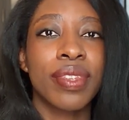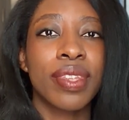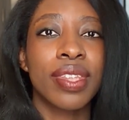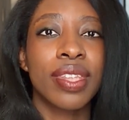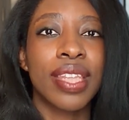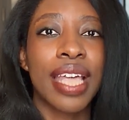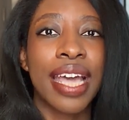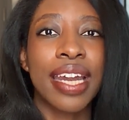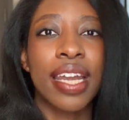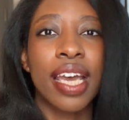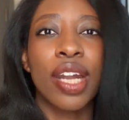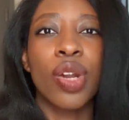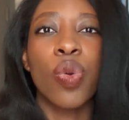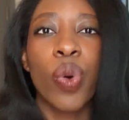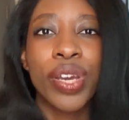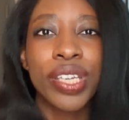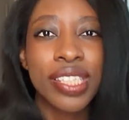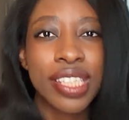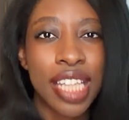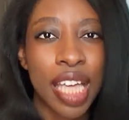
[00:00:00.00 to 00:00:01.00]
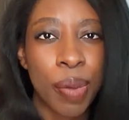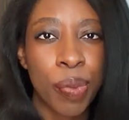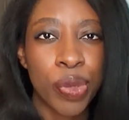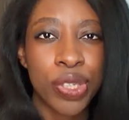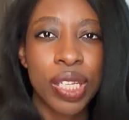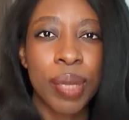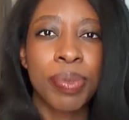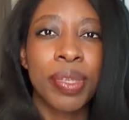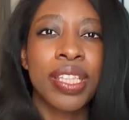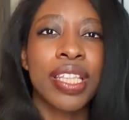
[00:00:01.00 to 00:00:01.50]
that annoys them or
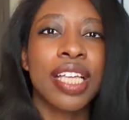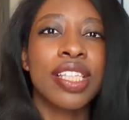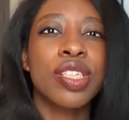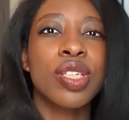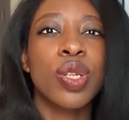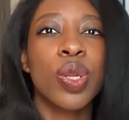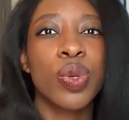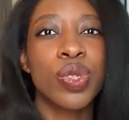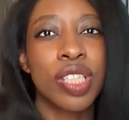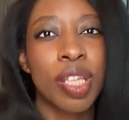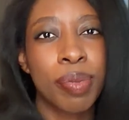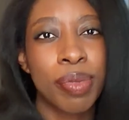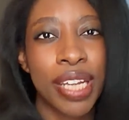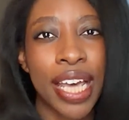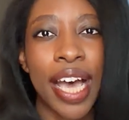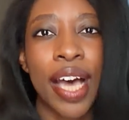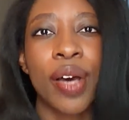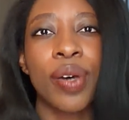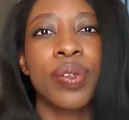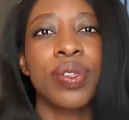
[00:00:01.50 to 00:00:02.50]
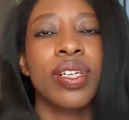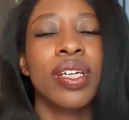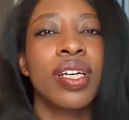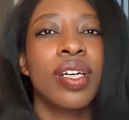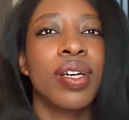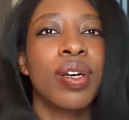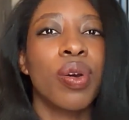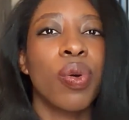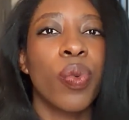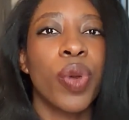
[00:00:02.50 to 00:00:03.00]
something that slows them down.
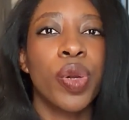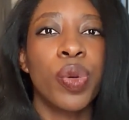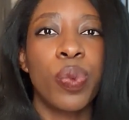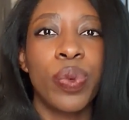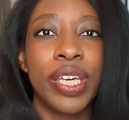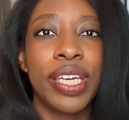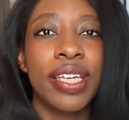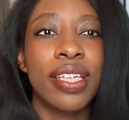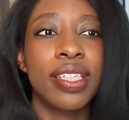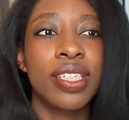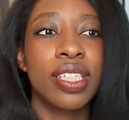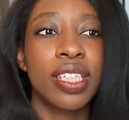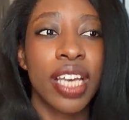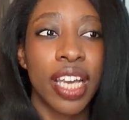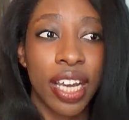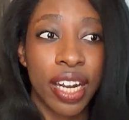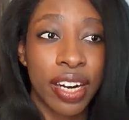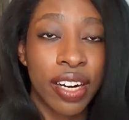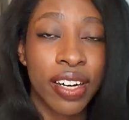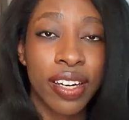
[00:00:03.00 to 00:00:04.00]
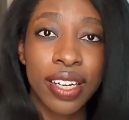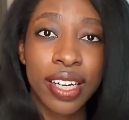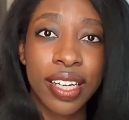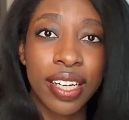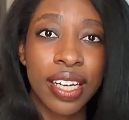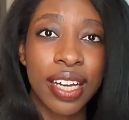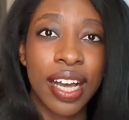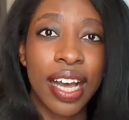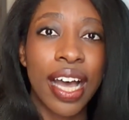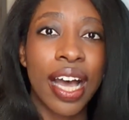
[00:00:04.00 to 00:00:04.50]
When we share
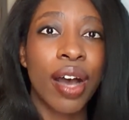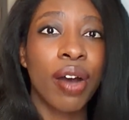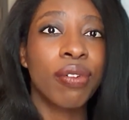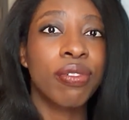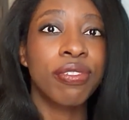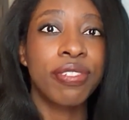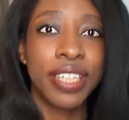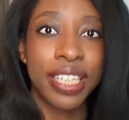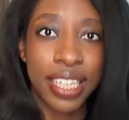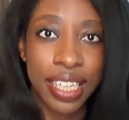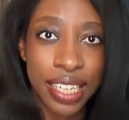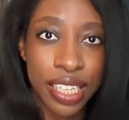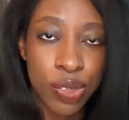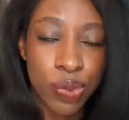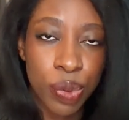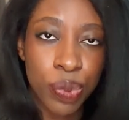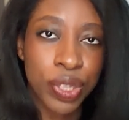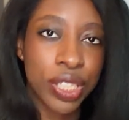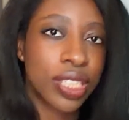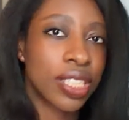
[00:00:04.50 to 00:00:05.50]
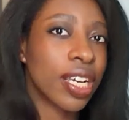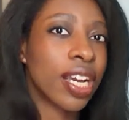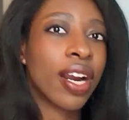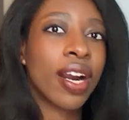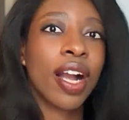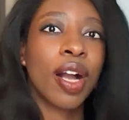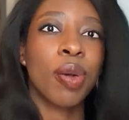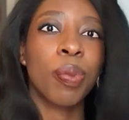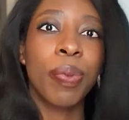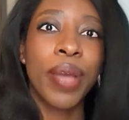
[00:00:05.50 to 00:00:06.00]
our feelings, when we share
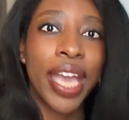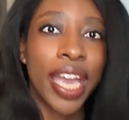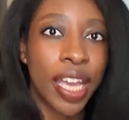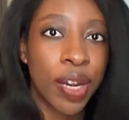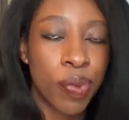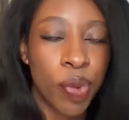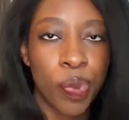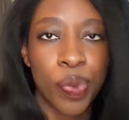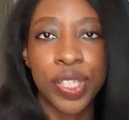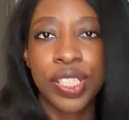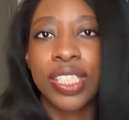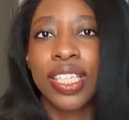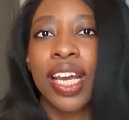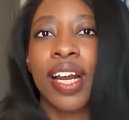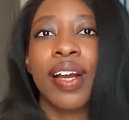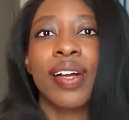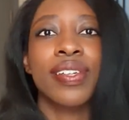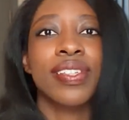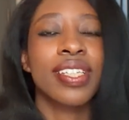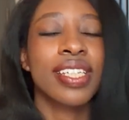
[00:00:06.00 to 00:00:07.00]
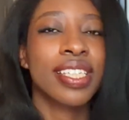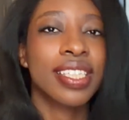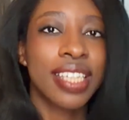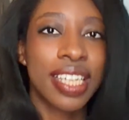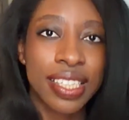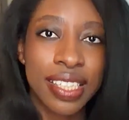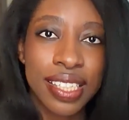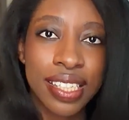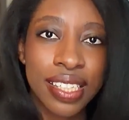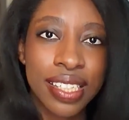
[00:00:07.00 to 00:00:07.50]
our pain, when we share our
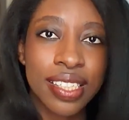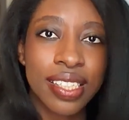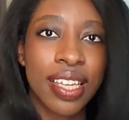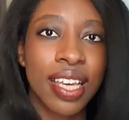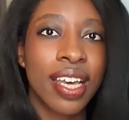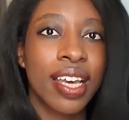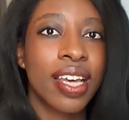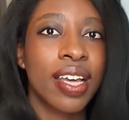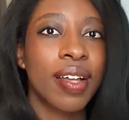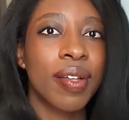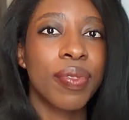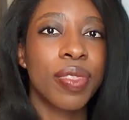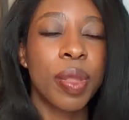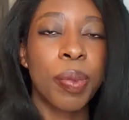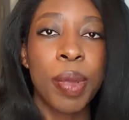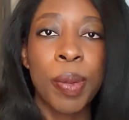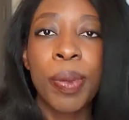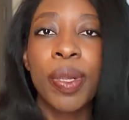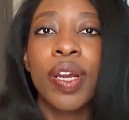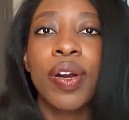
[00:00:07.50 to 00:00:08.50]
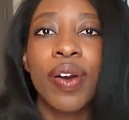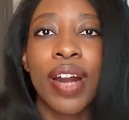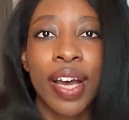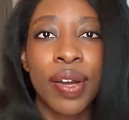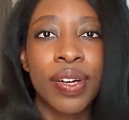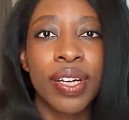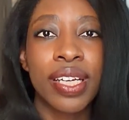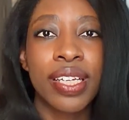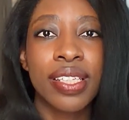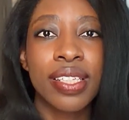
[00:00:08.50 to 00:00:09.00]
successes, the people
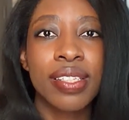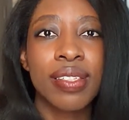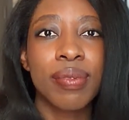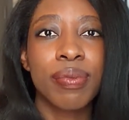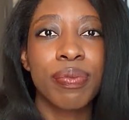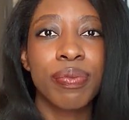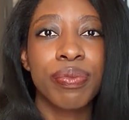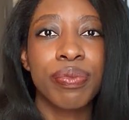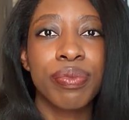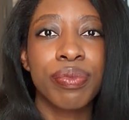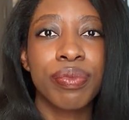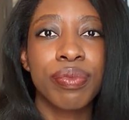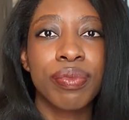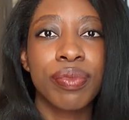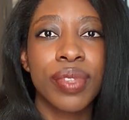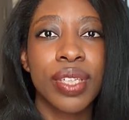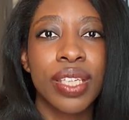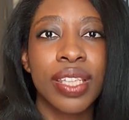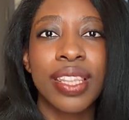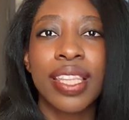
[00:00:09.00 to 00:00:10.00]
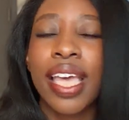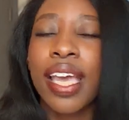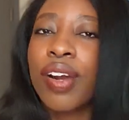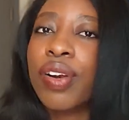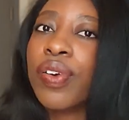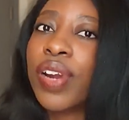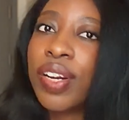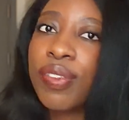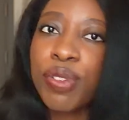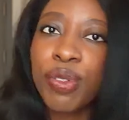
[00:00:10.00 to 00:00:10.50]
around us, they are
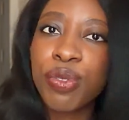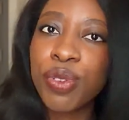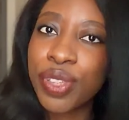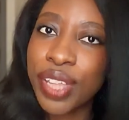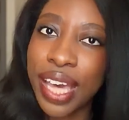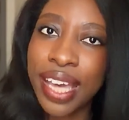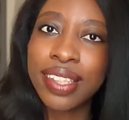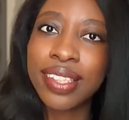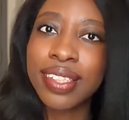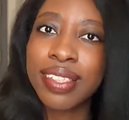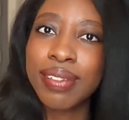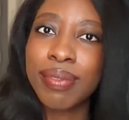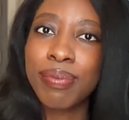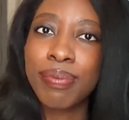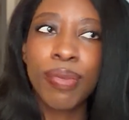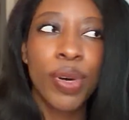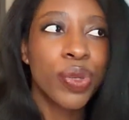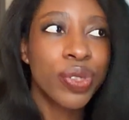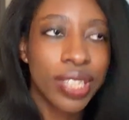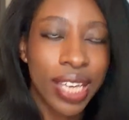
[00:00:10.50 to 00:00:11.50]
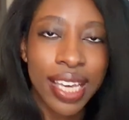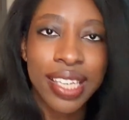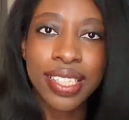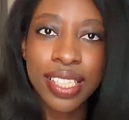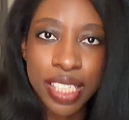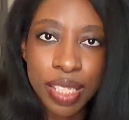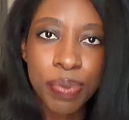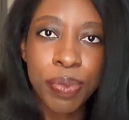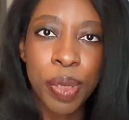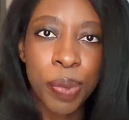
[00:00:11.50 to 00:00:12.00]
grateful for that. Most
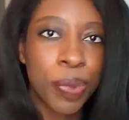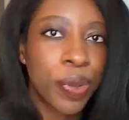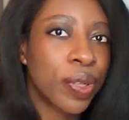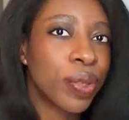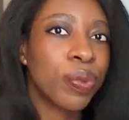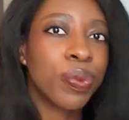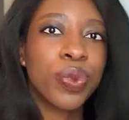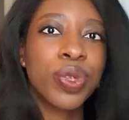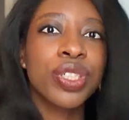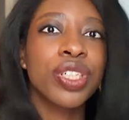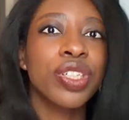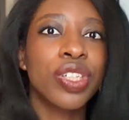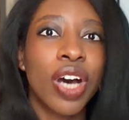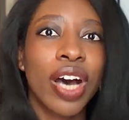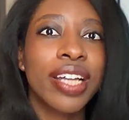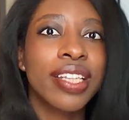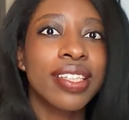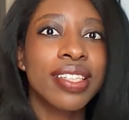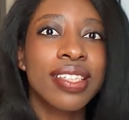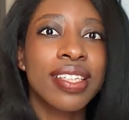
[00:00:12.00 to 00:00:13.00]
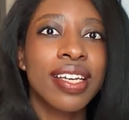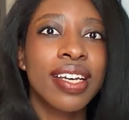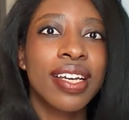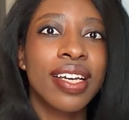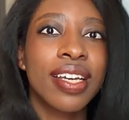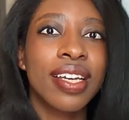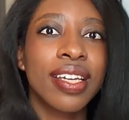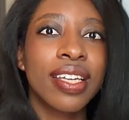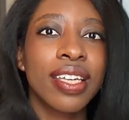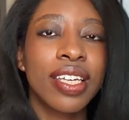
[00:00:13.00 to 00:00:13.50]
cases, people will not
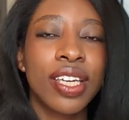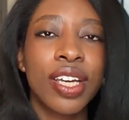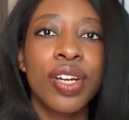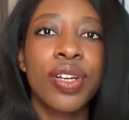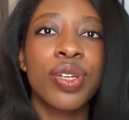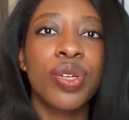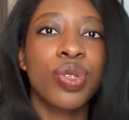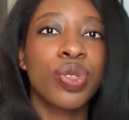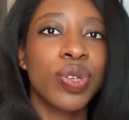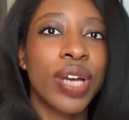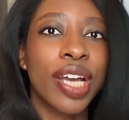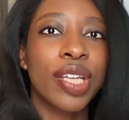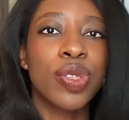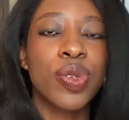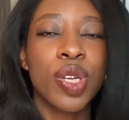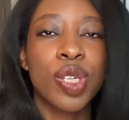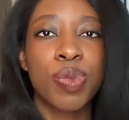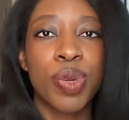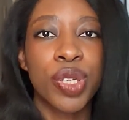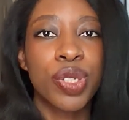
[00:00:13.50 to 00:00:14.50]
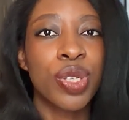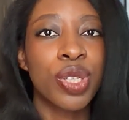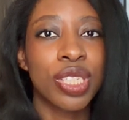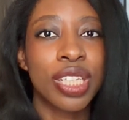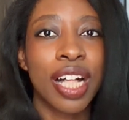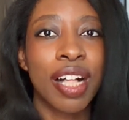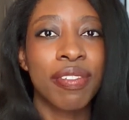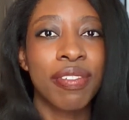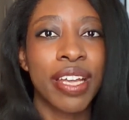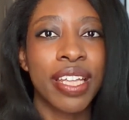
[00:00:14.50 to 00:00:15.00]
hear you trying to express
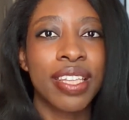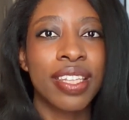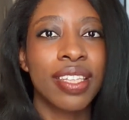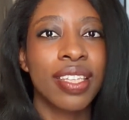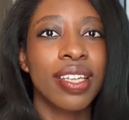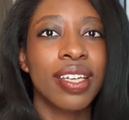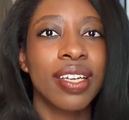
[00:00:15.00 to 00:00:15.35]
yourself and,